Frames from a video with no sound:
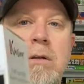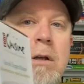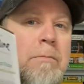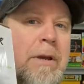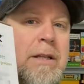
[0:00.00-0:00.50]

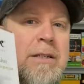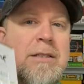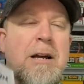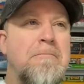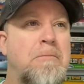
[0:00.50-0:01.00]
Picked this
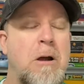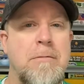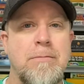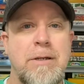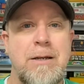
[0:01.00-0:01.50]
up
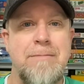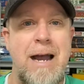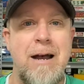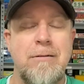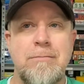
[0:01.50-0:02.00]
probably
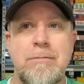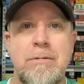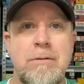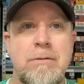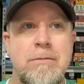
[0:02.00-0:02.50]
about
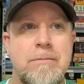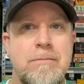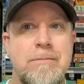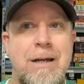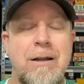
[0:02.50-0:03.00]

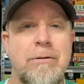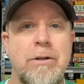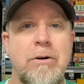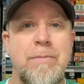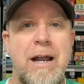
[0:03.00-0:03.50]

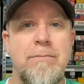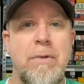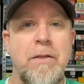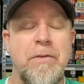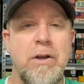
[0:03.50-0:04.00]
a
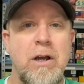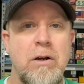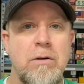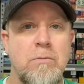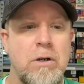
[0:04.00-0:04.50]
month
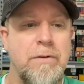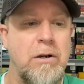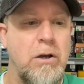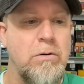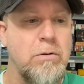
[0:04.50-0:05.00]
ago in one of our
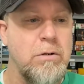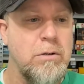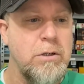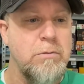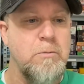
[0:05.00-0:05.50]
local
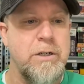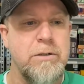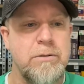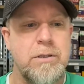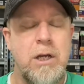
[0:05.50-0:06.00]

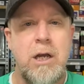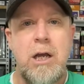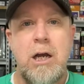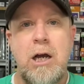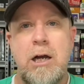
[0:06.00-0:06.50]
Goodwills.
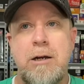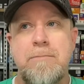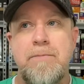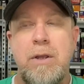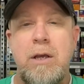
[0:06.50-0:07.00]

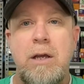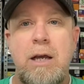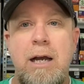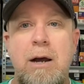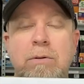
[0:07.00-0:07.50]

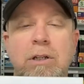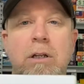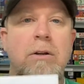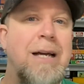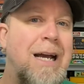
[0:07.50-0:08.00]
I was a
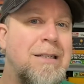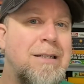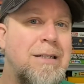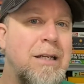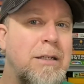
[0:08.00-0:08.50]
little
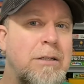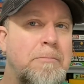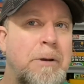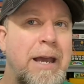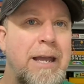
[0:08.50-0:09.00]
hesitant to
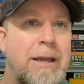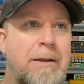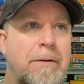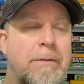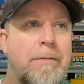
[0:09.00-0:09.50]

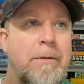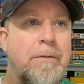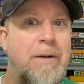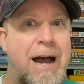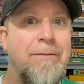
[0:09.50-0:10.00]
pay
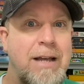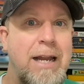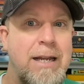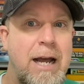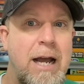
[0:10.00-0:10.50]

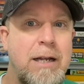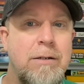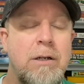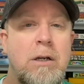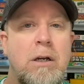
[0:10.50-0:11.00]
$5.99,
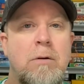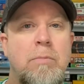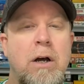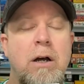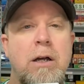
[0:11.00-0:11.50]

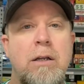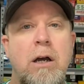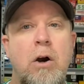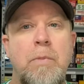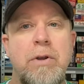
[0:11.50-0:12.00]
but
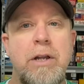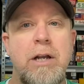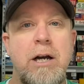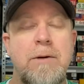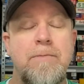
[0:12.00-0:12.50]
opened it
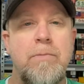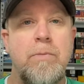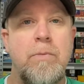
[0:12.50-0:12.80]
up,